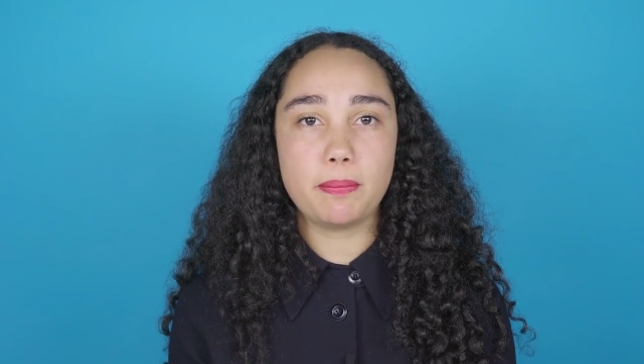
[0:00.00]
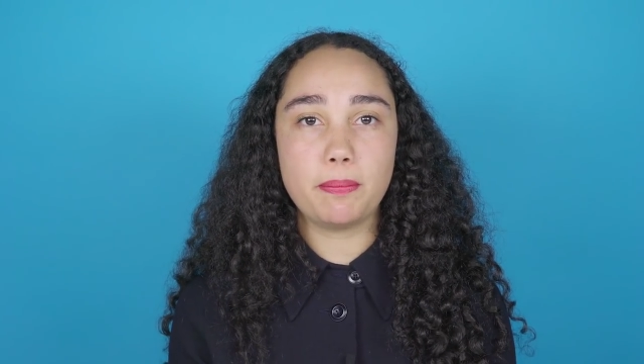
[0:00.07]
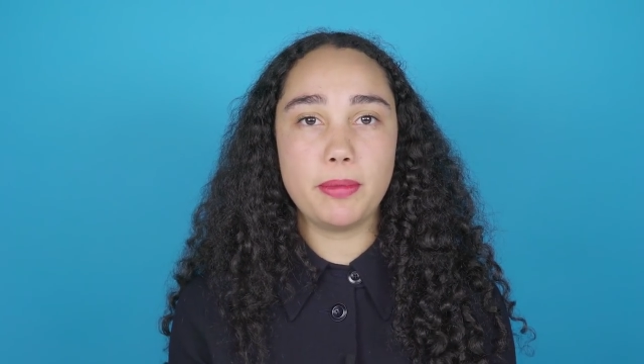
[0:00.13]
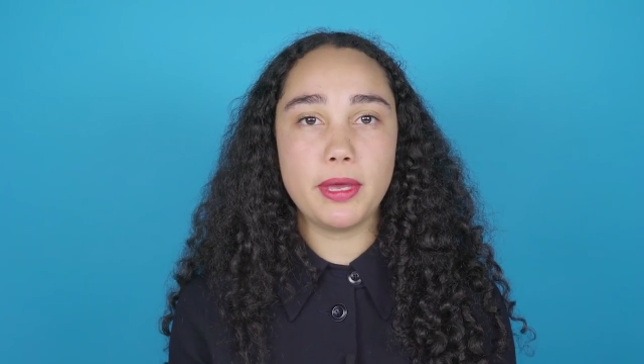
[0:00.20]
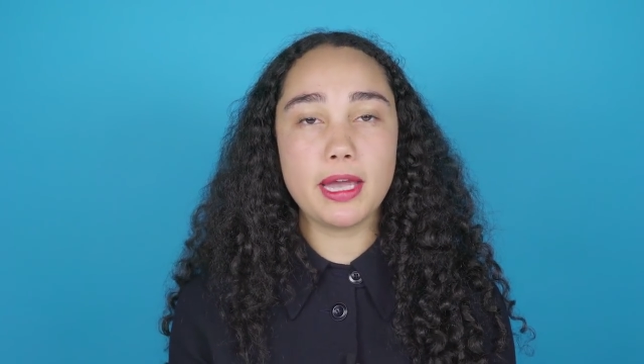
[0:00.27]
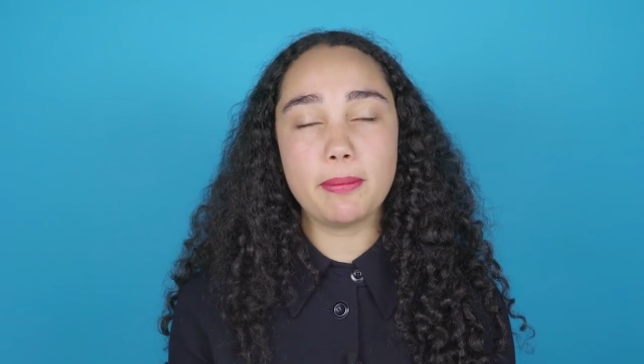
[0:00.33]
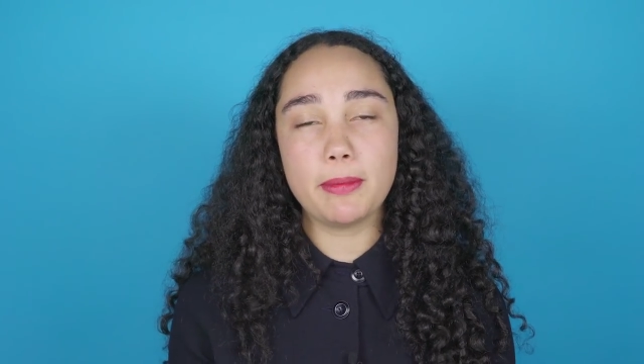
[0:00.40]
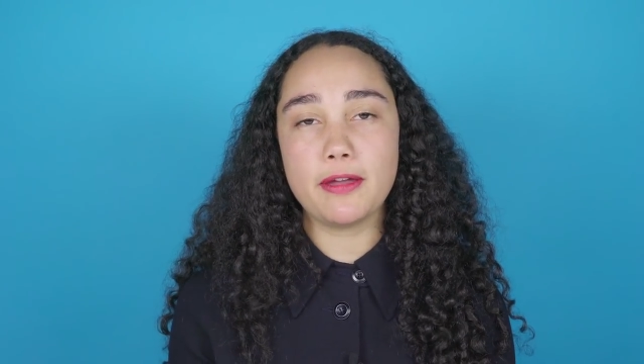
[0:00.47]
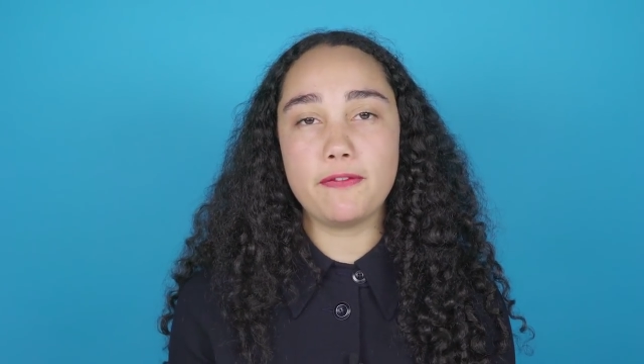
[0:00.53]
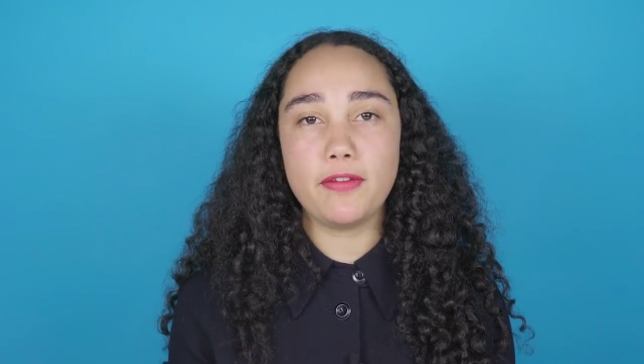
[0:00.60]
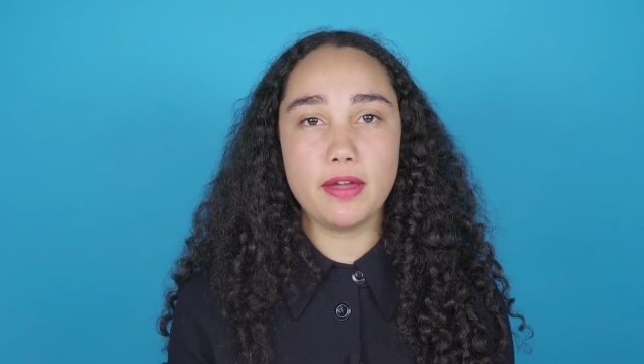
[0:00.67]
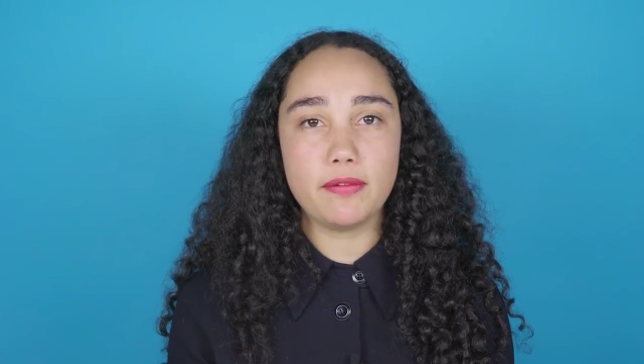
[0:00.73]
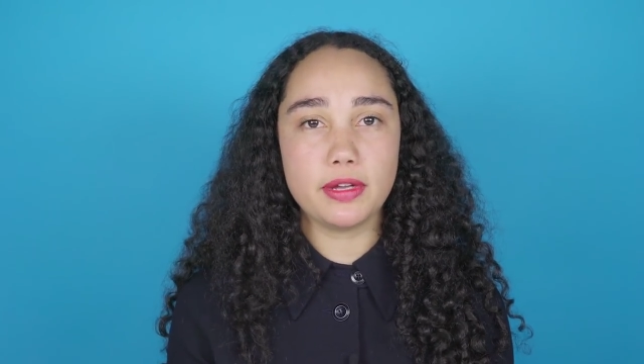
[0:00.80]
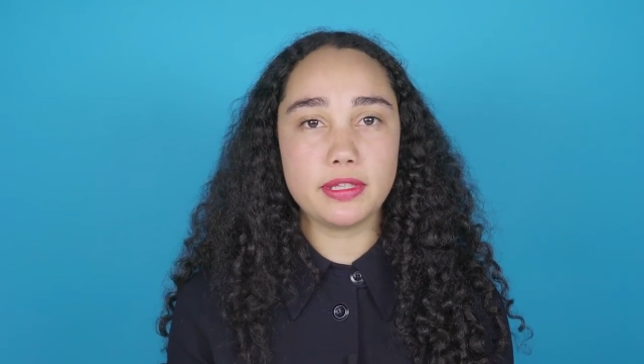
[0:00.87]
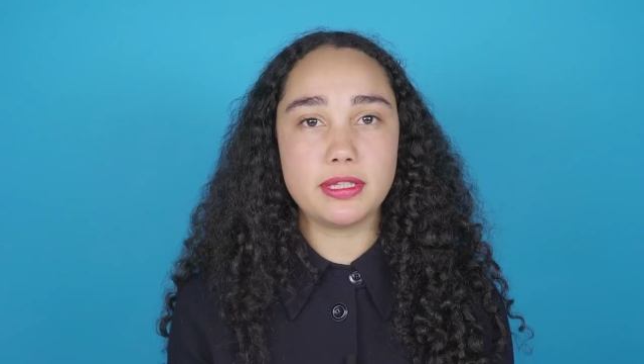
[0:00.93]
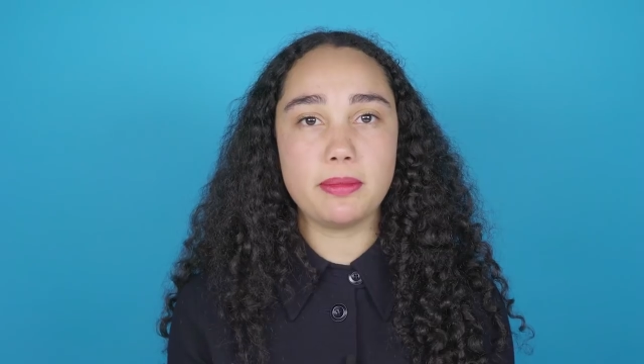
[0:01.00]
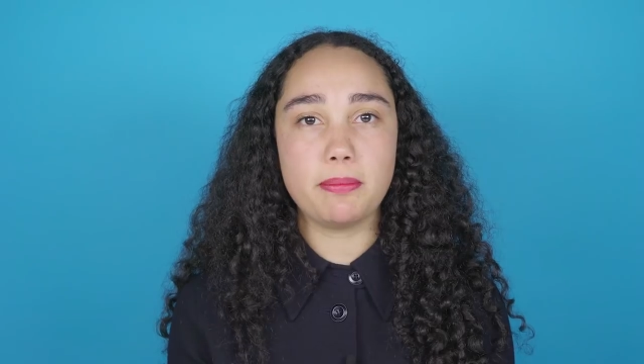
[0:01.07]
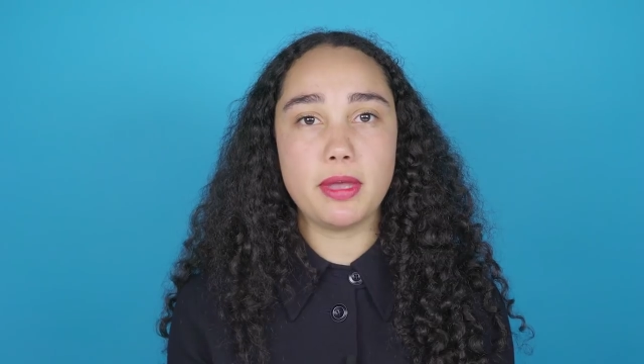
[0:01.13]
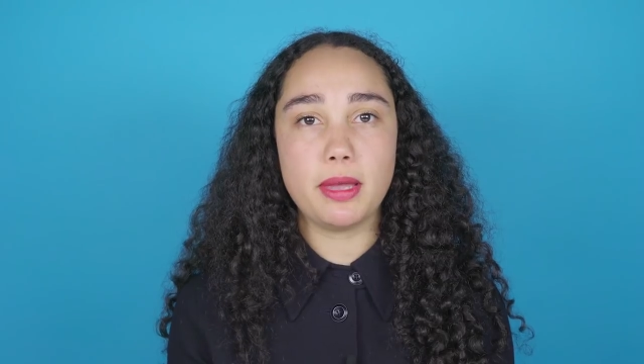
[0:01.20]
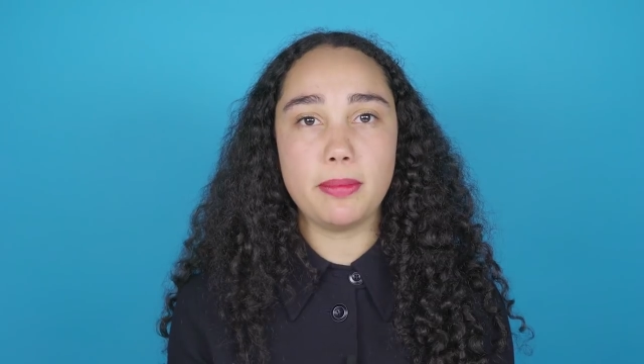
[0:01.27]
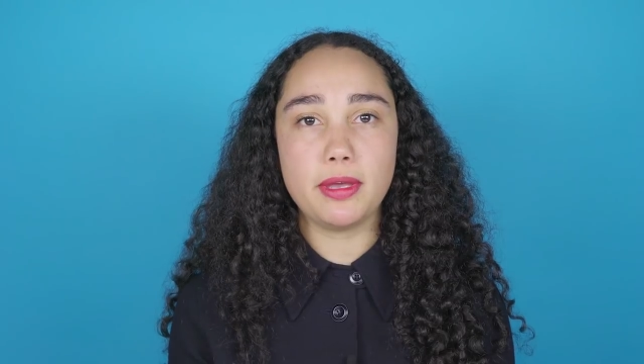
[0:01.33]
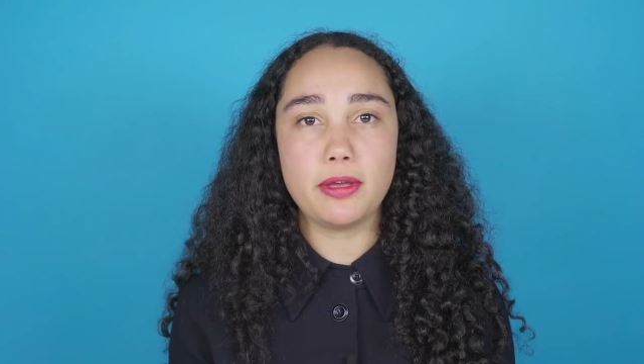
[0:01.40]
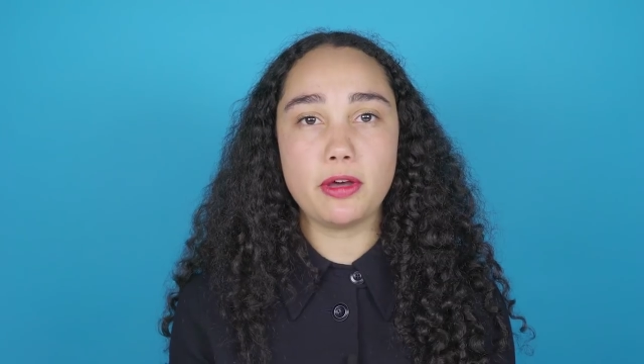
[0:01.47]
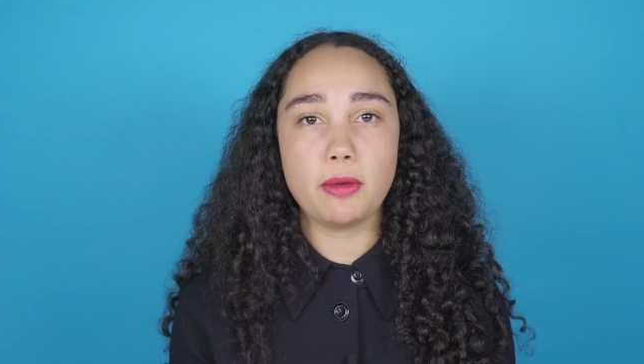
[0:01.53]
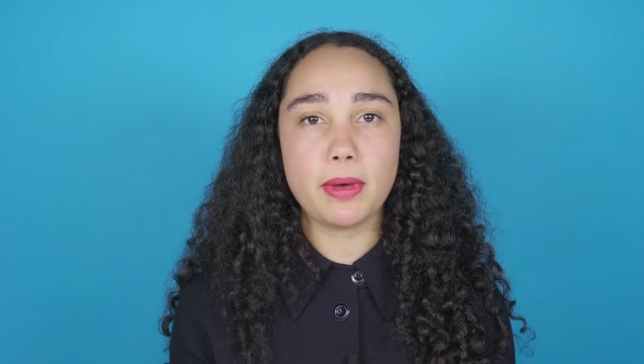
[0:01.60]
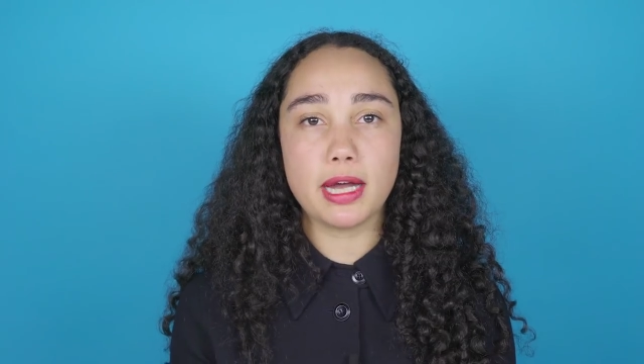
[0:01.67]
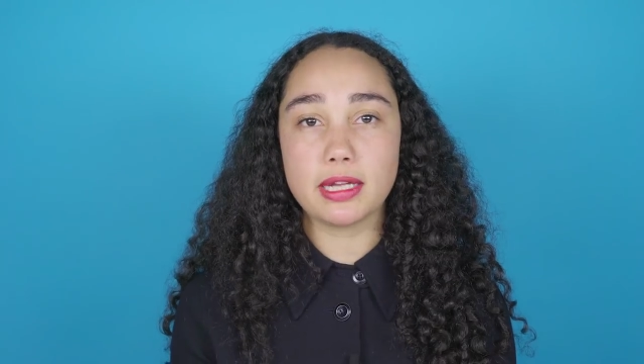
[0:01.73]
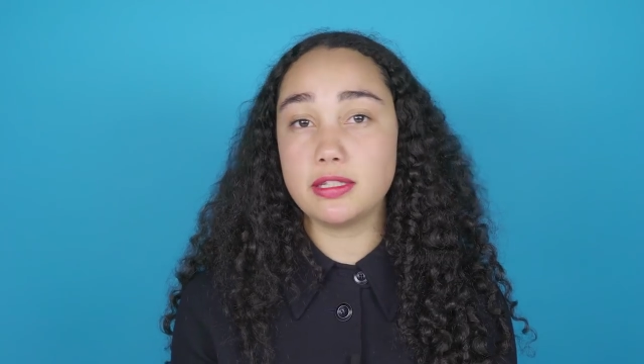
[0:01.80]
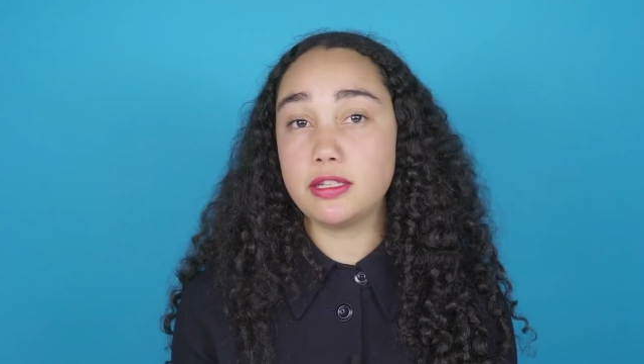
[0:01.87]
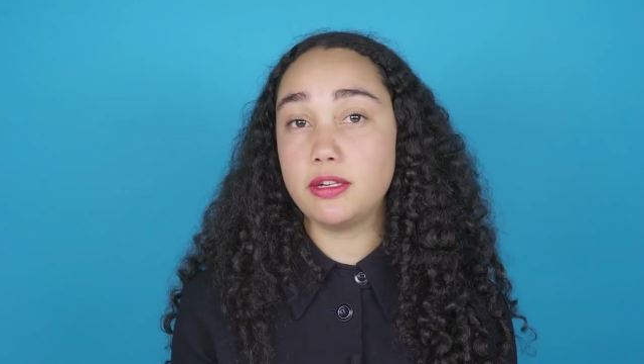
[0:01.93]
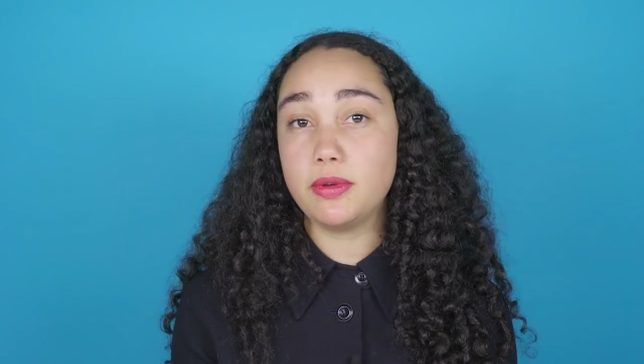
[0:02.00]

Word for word: pick my favorites and maybe go back to